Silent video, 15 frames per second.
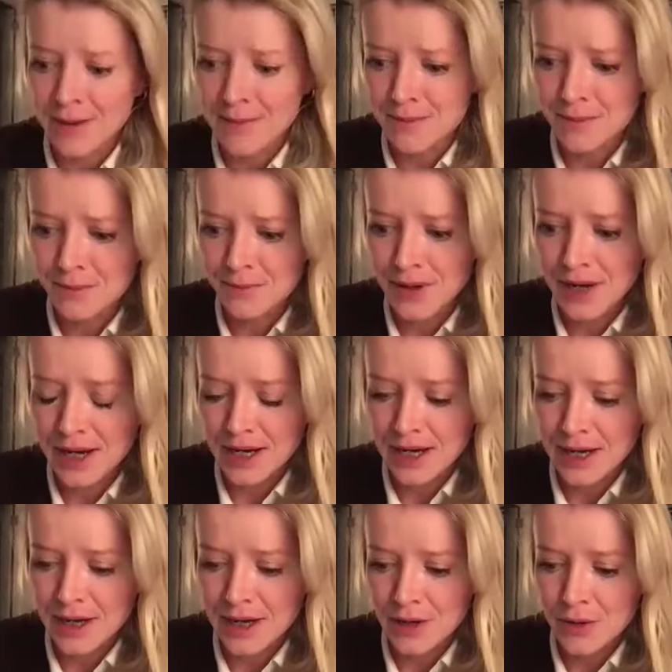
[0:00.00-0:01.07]
um,
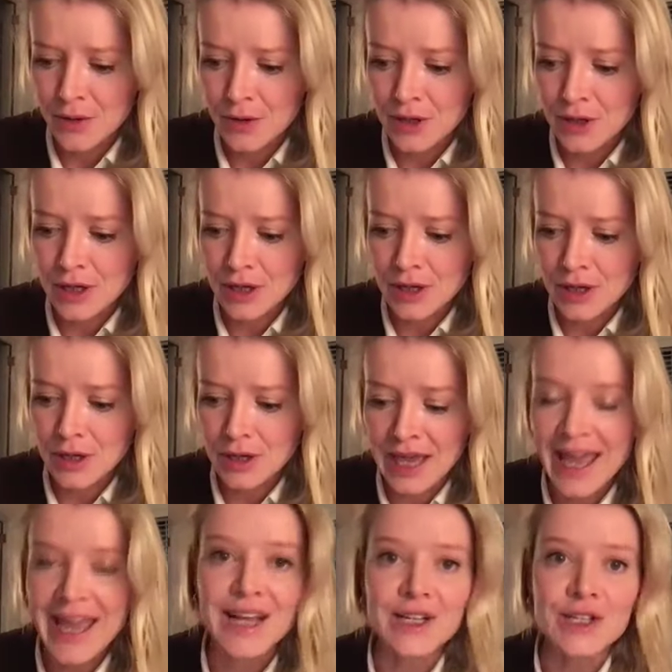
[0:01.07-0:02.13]
uh,
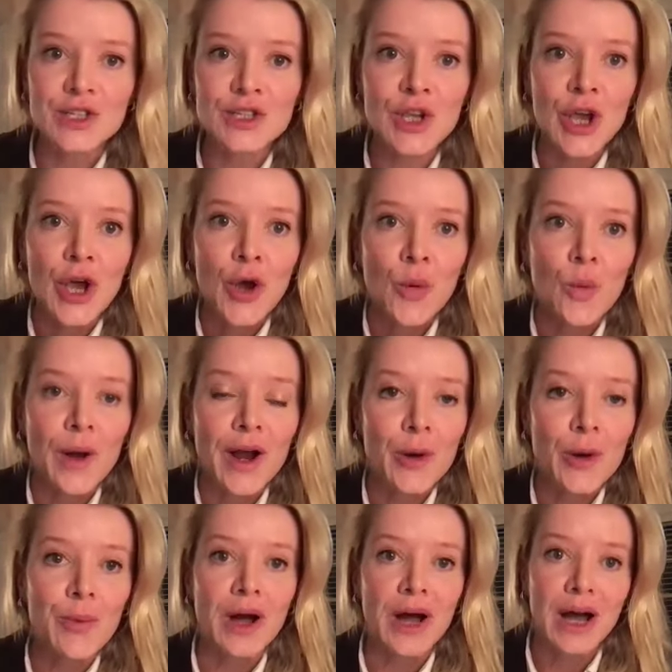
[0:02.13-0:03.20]
case
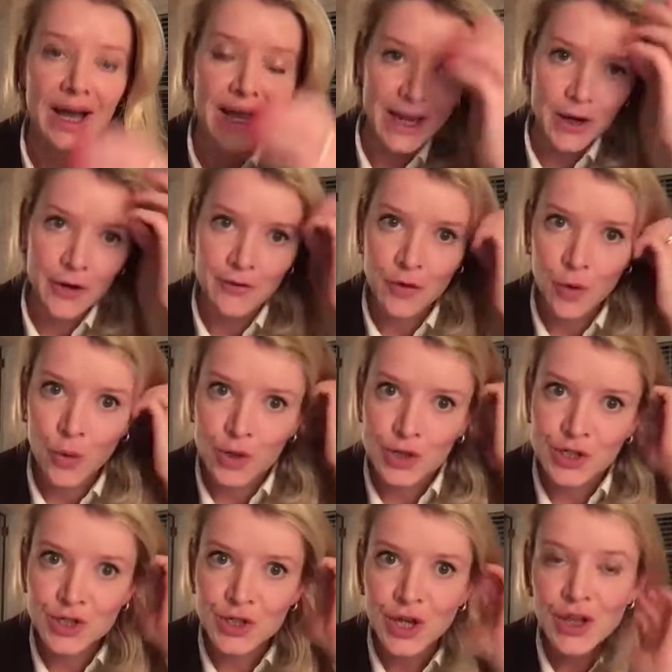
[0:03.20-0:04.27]
whereby, of
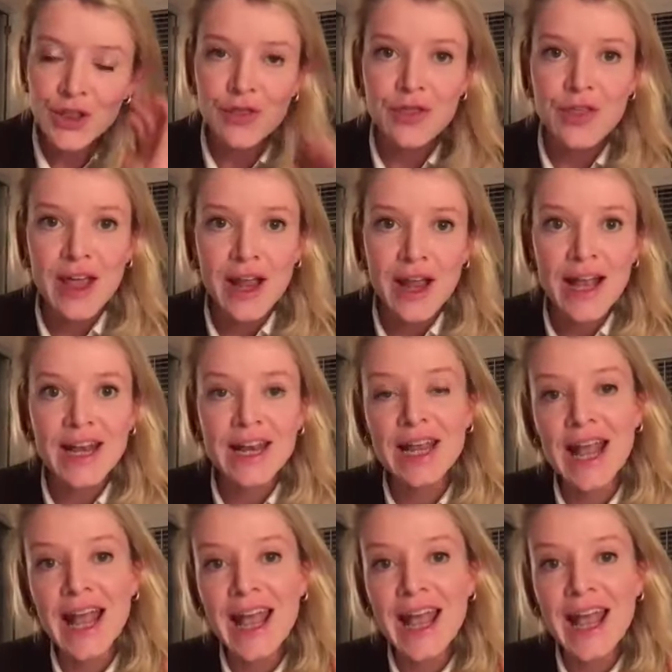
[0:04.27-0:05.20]
course, there any